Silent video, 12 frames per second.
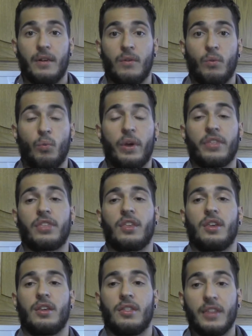
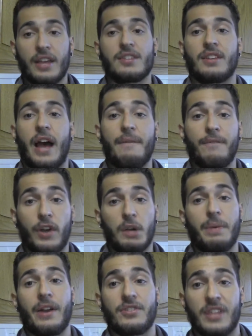with this, I'm very
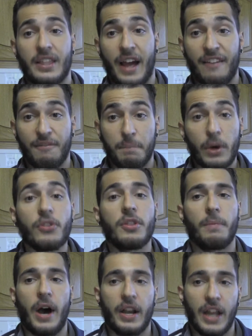proud to say that I've built the
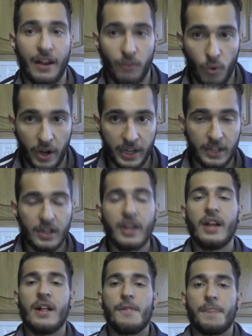body I've wanted,
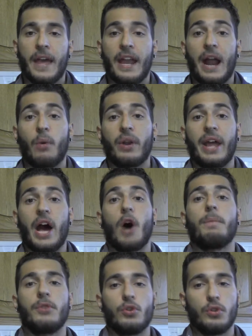and I want to
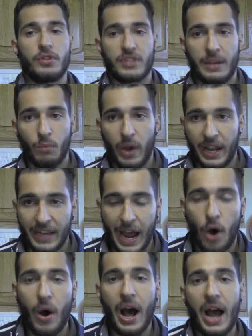help you do the same way.
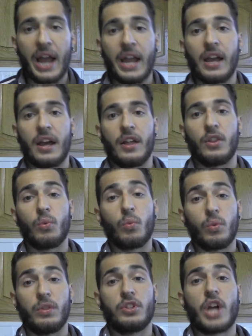Now, the
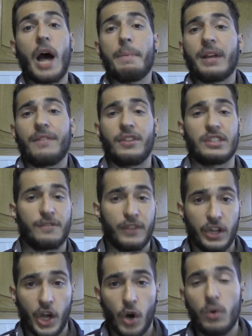topic of this
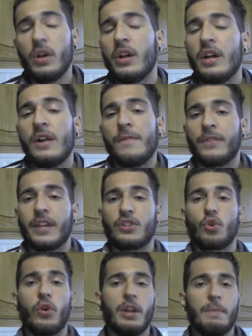video is
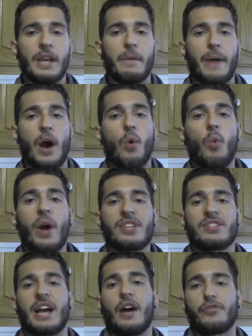going to be about what
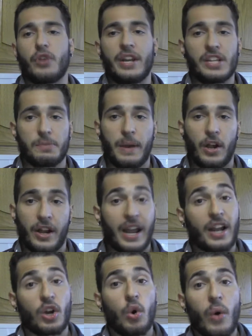style of training is better. I
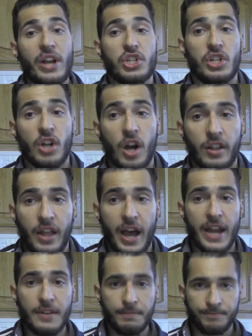got a question
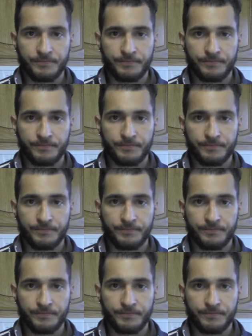online